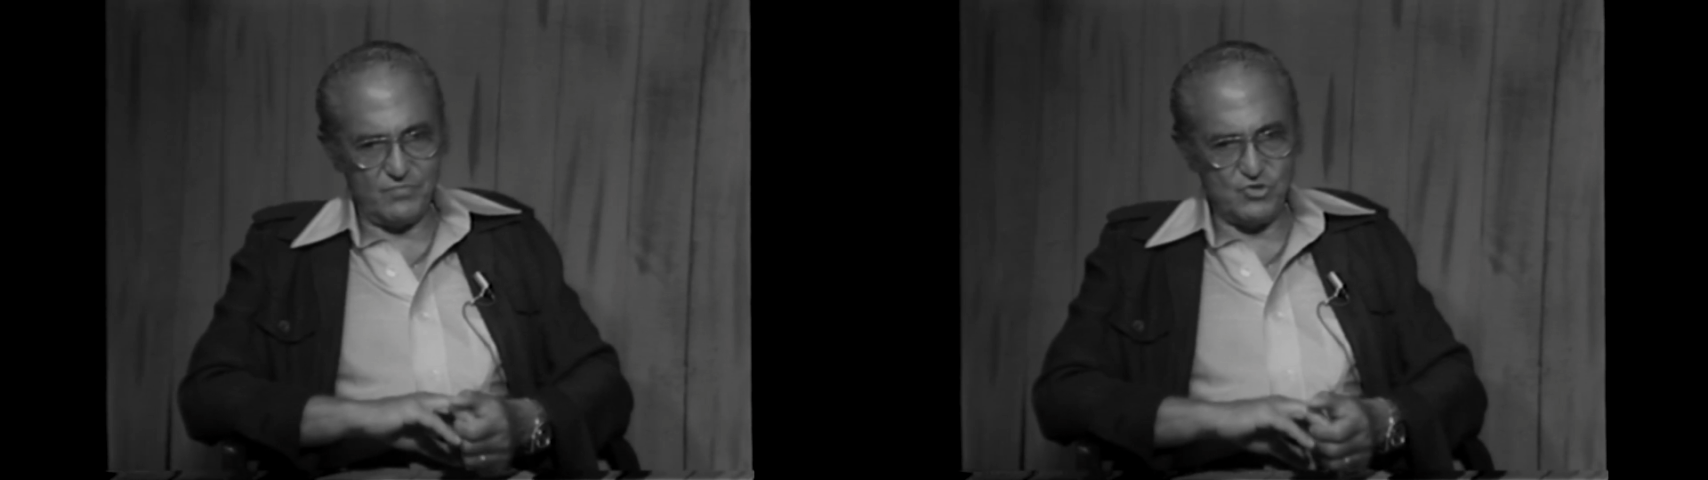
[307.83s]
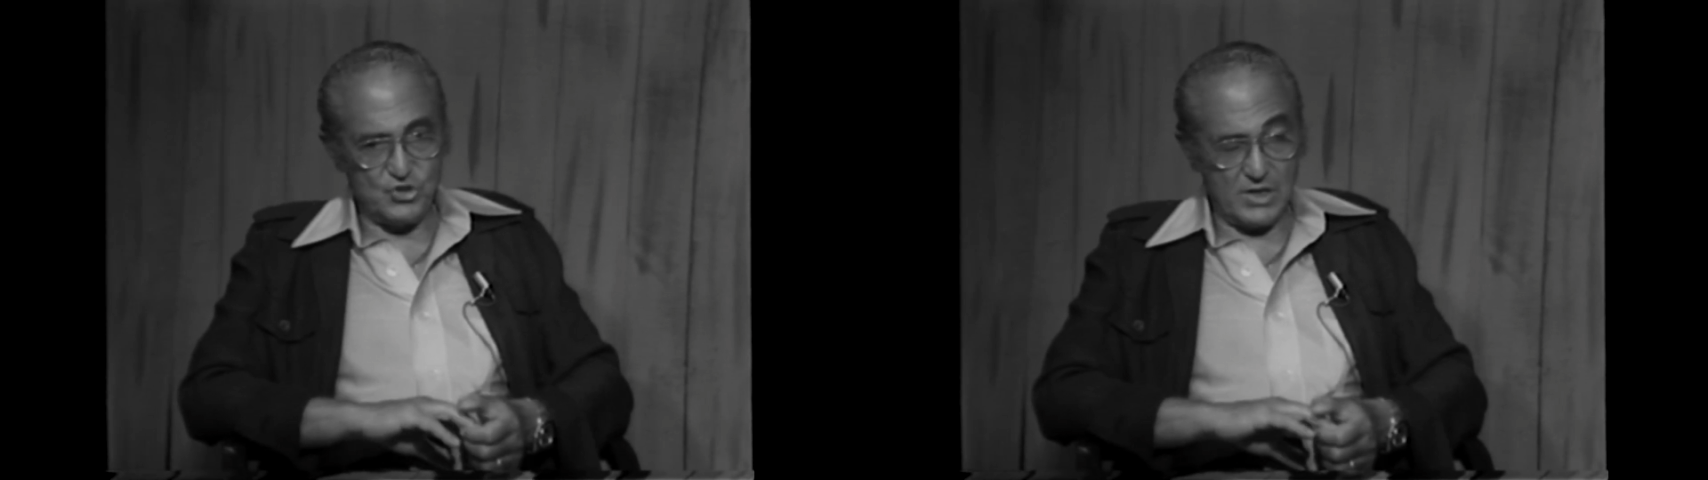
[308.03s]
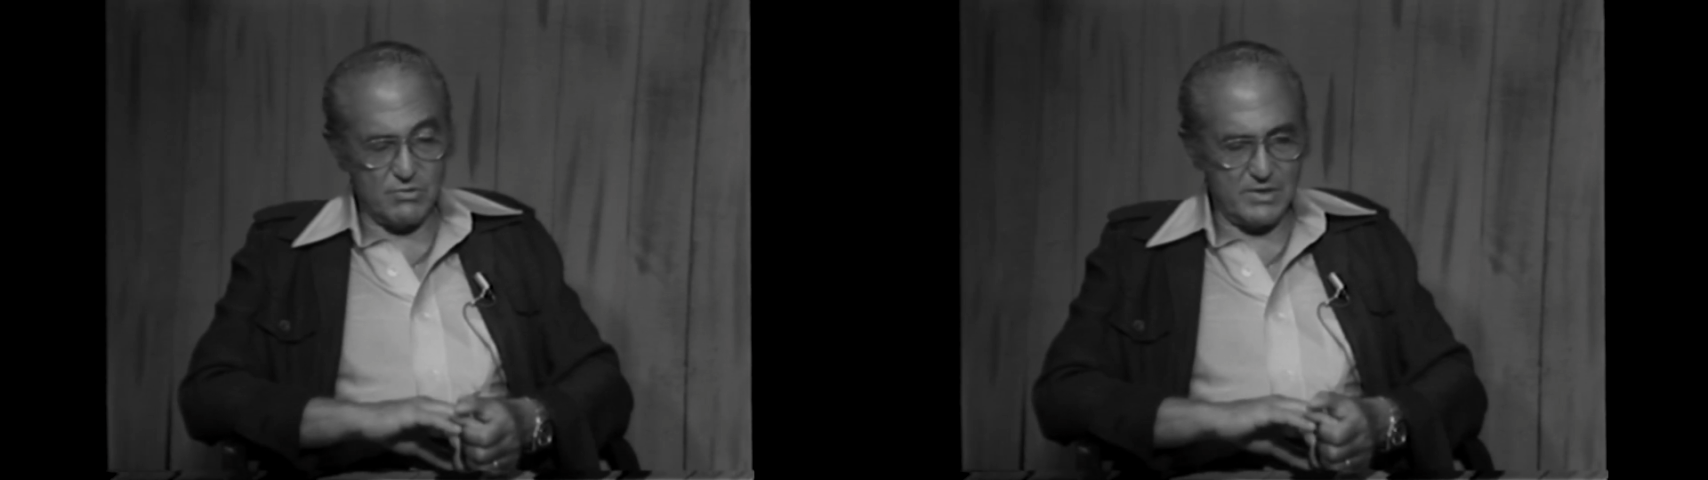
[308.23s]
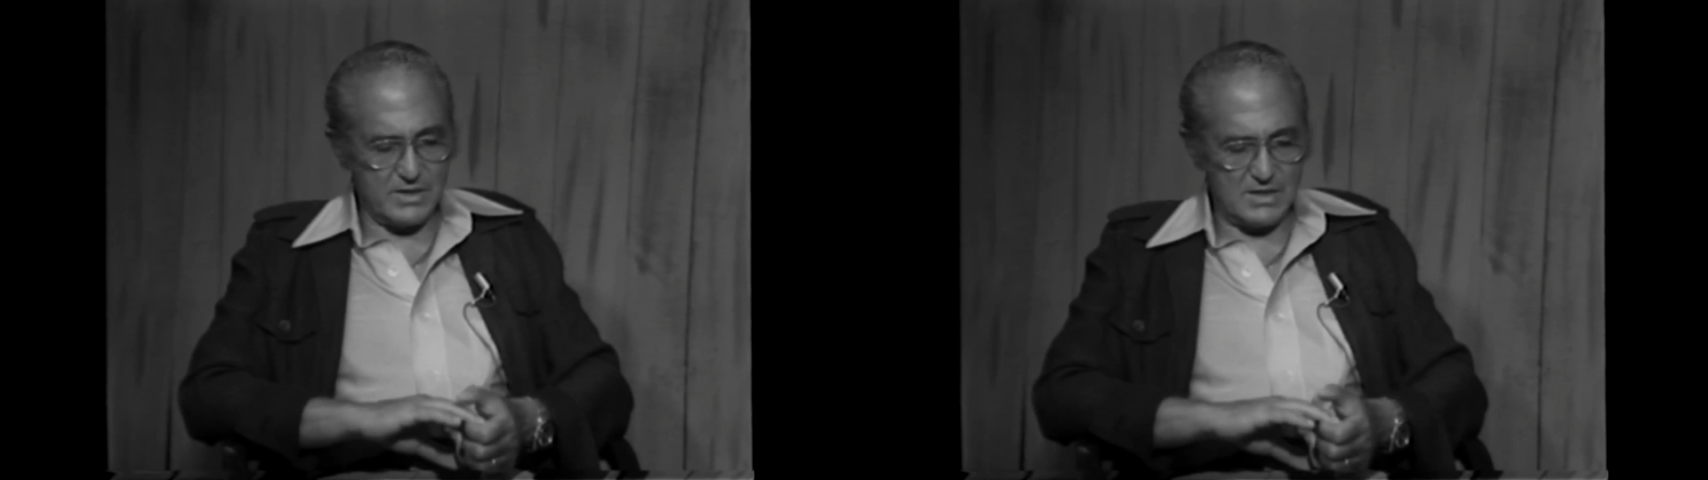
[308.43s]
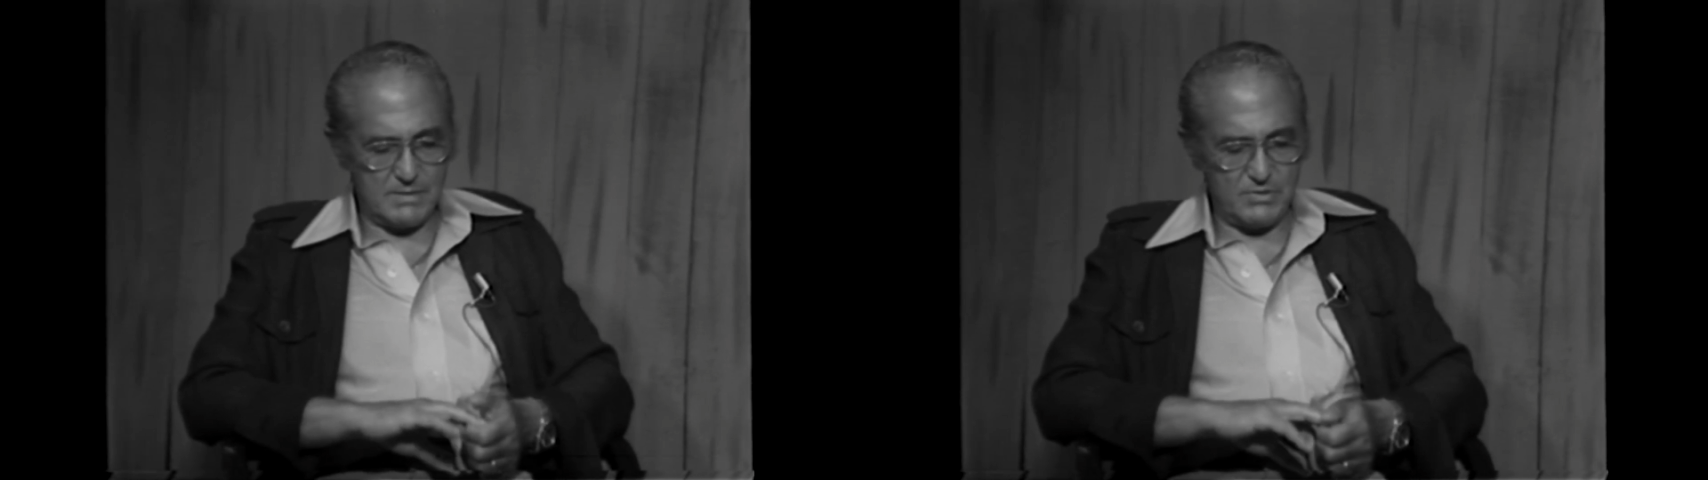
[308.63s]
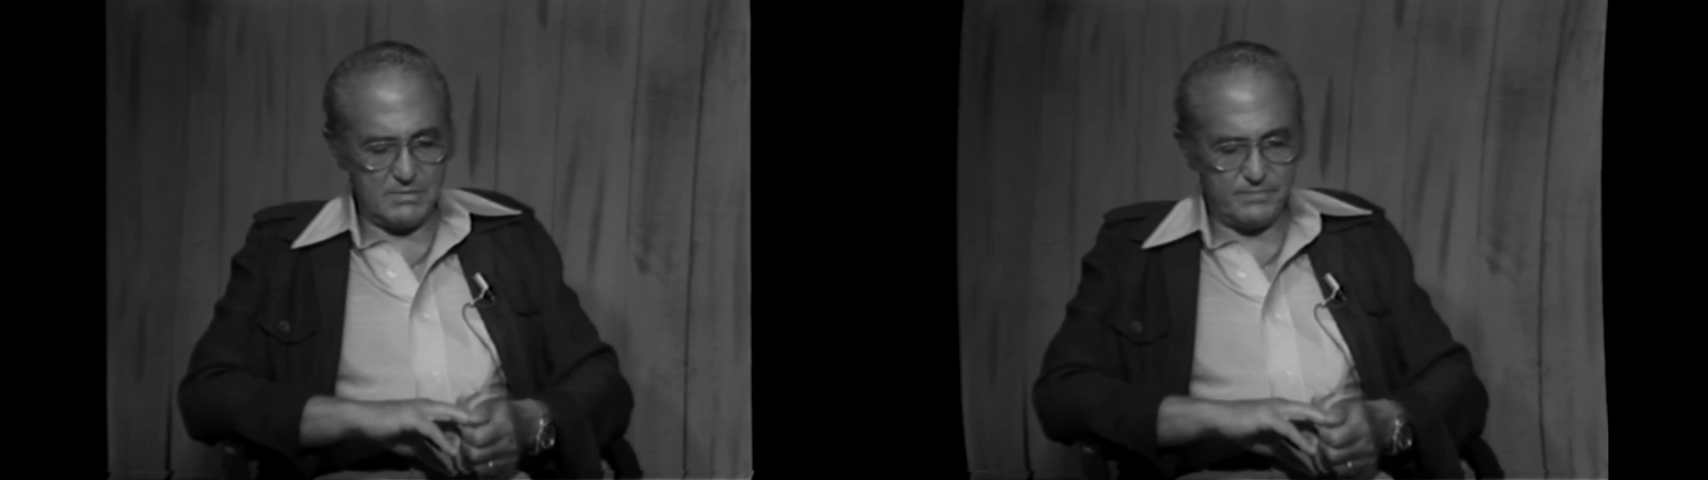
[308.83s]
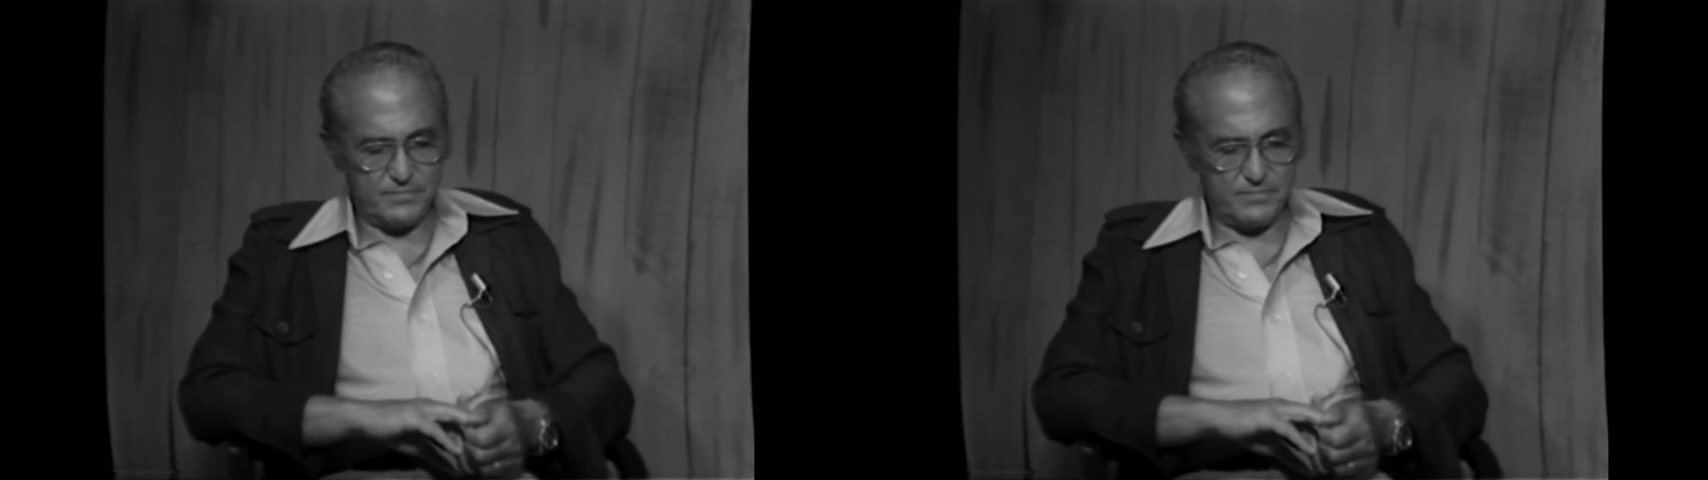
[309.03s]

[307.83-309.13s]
generally copied,